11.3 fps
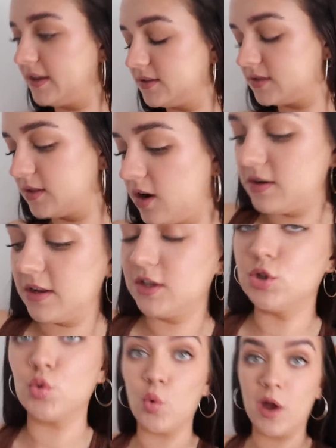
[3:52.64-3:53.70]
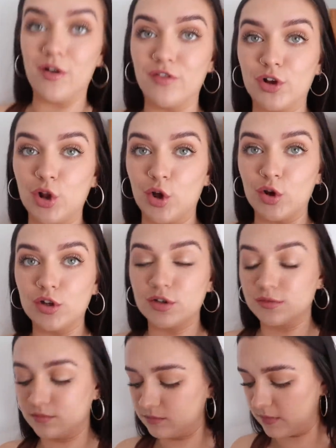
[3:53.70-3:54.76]
it's currently 12 o'clock.
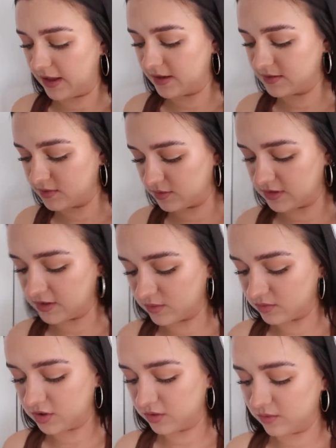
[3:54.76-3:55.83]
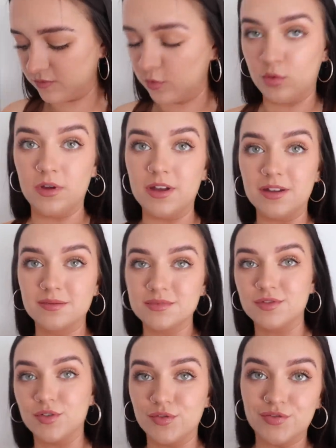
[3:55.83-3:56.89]
My hair's not until 2:40, so
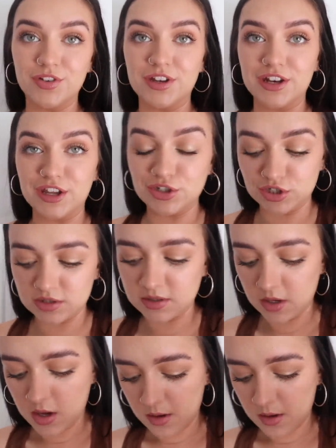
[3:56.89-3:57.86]
I've got freaking ages.